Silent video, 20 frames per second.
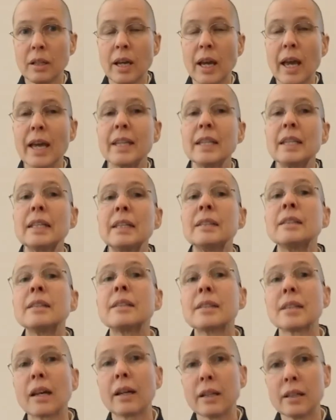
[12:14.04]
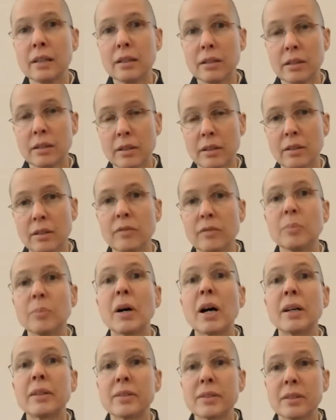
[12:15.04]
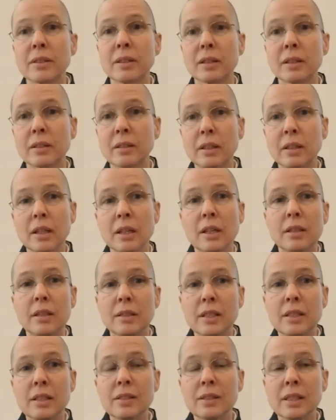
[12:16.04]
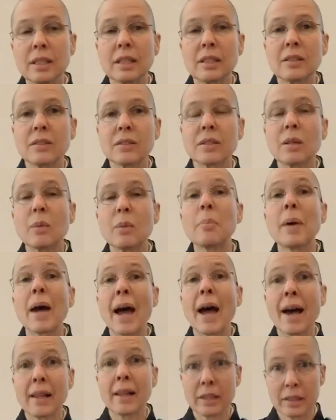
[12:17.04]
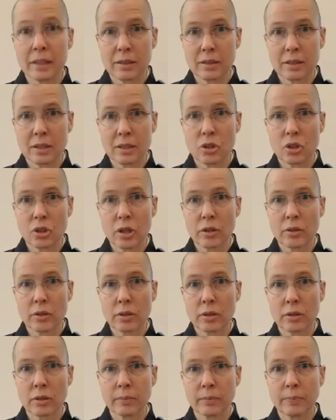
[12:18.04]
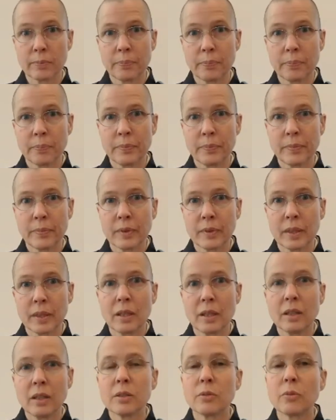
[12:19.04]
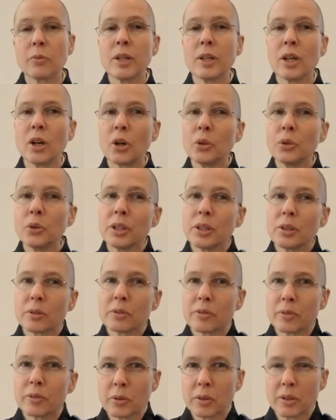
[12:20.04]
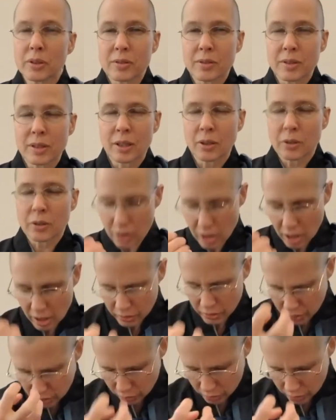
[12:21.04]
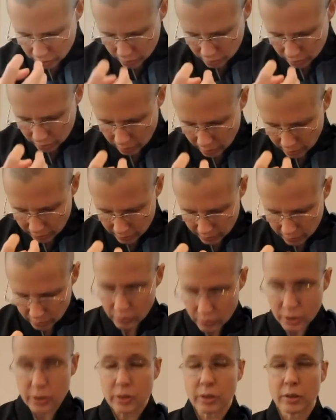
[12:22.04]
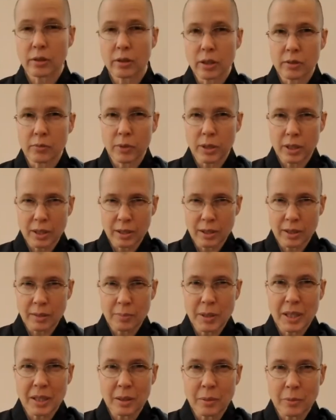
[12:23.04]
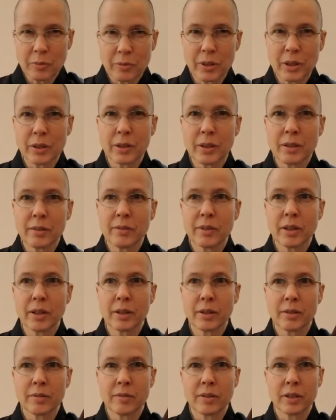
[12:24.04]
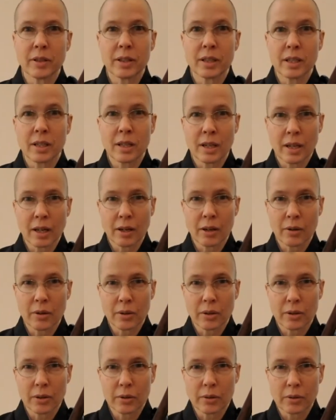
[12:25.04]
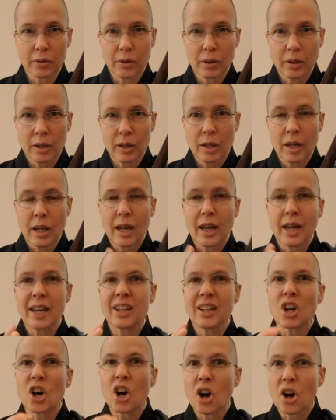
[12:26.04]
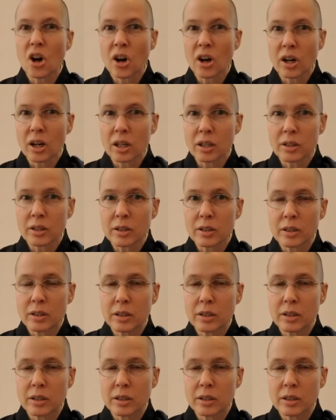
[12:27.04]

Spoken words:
and insight, vipassana, these things balance each other. If we only are focusing on concentration, we can become very, very, very narrow and hard.